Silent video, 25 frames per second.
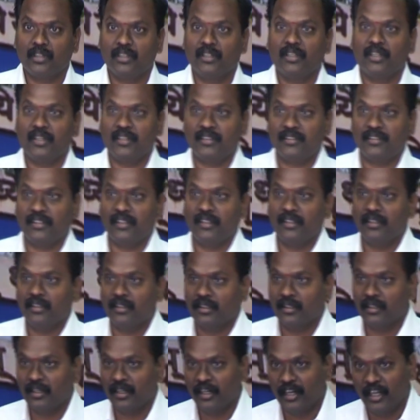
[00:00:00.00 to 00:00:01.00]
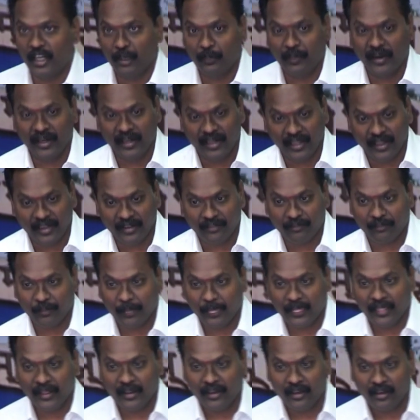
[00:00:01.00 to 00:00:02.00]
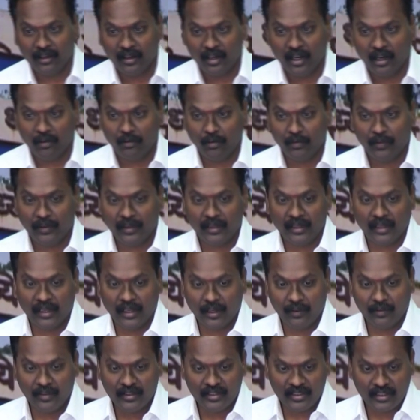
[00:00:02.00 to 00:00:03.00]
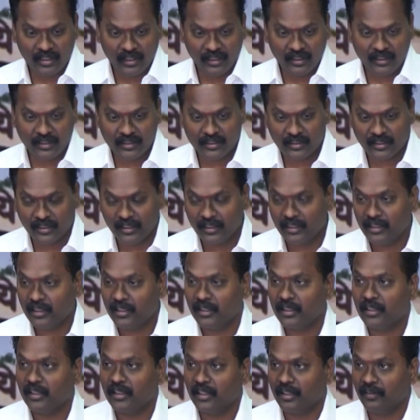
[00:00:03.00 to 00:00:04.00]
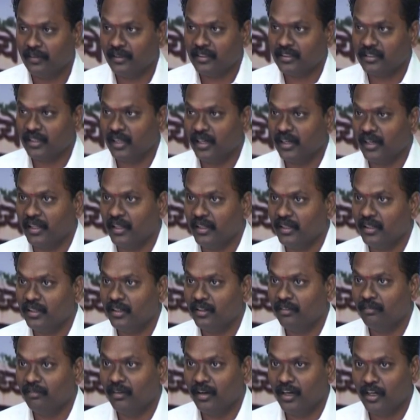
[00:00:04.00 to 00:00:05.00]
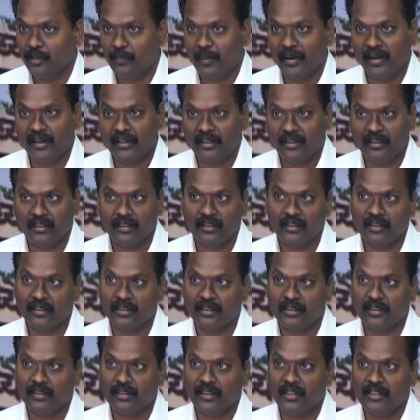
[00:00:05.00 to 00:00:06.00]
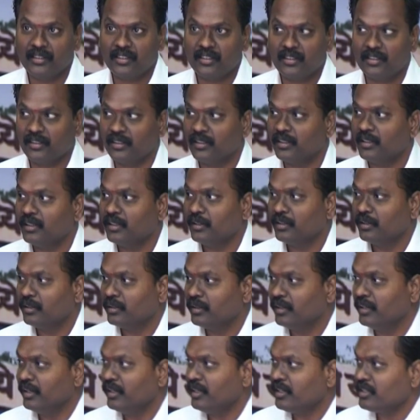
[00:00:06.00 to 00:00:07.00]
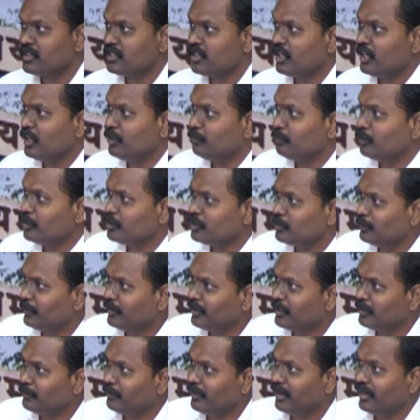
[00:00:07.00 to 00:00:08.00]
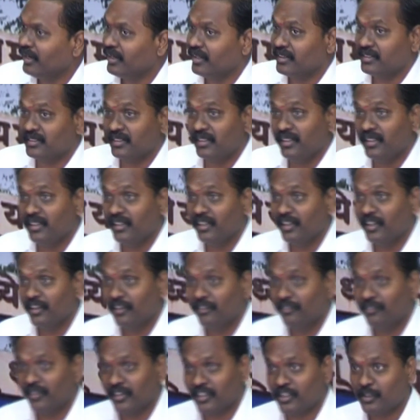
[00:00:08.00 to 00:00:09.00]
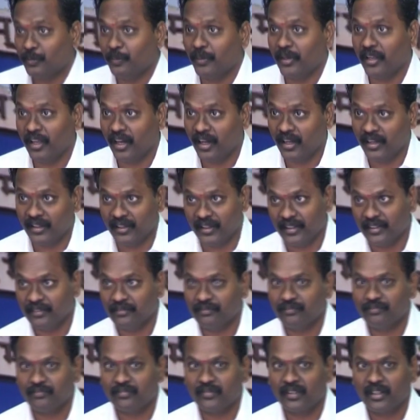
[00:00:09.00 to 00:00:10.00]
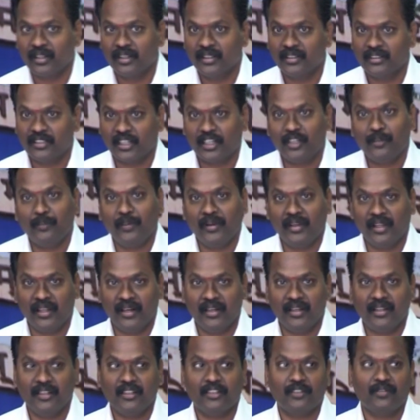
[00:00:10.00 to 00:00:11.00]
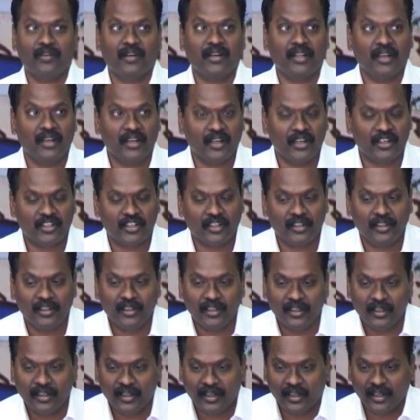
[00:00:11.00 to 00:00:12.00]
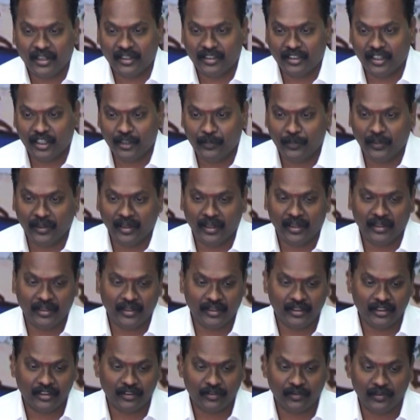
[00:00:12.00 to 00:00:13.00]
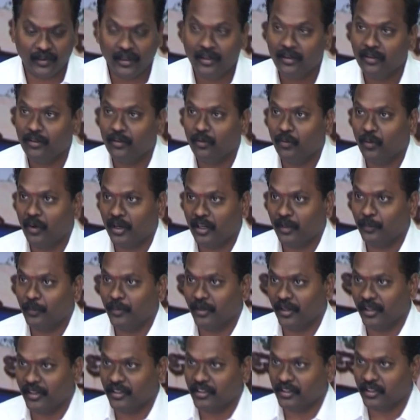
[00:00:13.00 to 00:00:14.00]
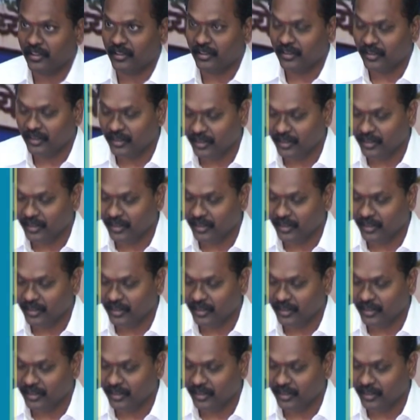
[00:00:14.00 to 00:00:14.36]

increasing day by day however i have listed this in reverse order world bank list industrial and municipal demand as the first priority second priority is for irrigation and third priority is for water production